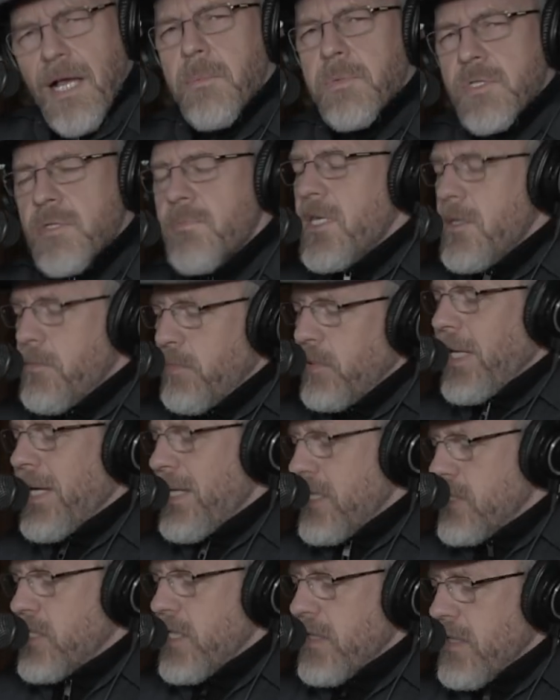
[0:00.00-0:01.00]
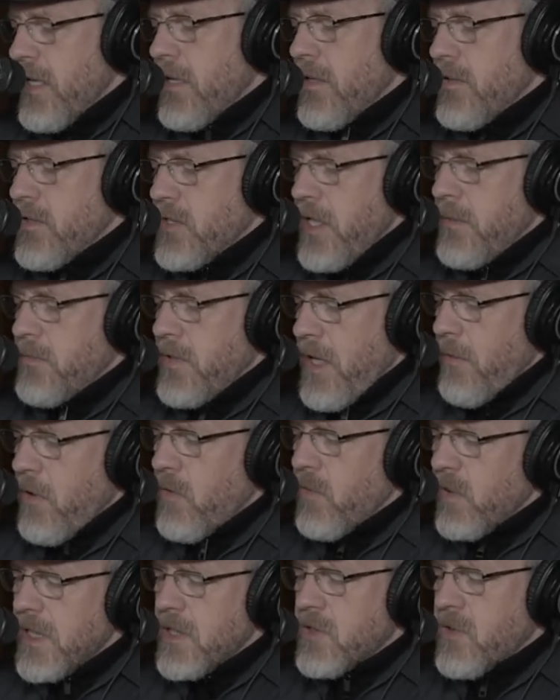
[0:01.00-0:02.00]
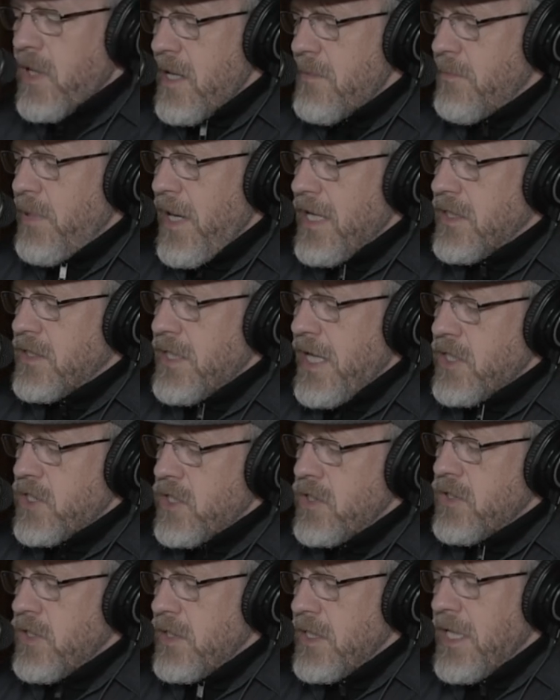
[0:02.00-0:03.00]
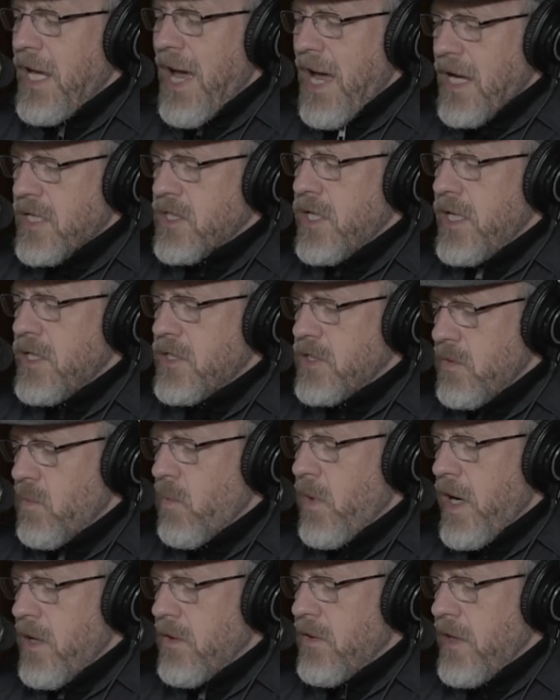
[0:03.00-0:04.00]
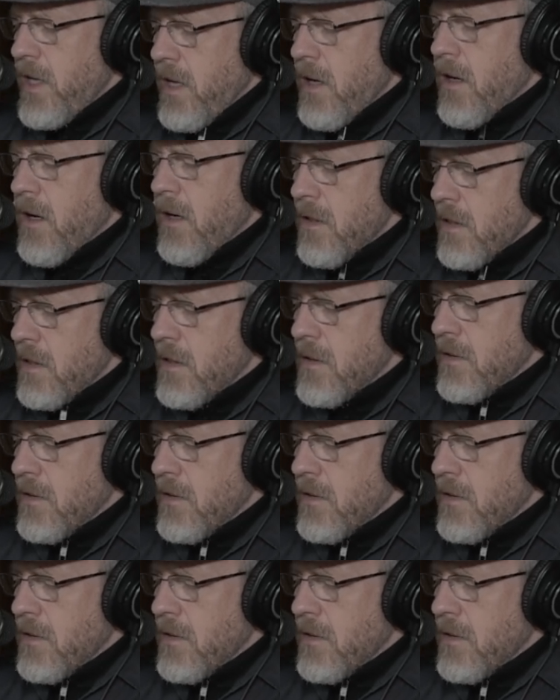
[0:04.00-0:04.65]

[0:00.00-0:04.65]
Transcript: helps me play and sing that at the same time, I really try and pay attention to the accents and where they are.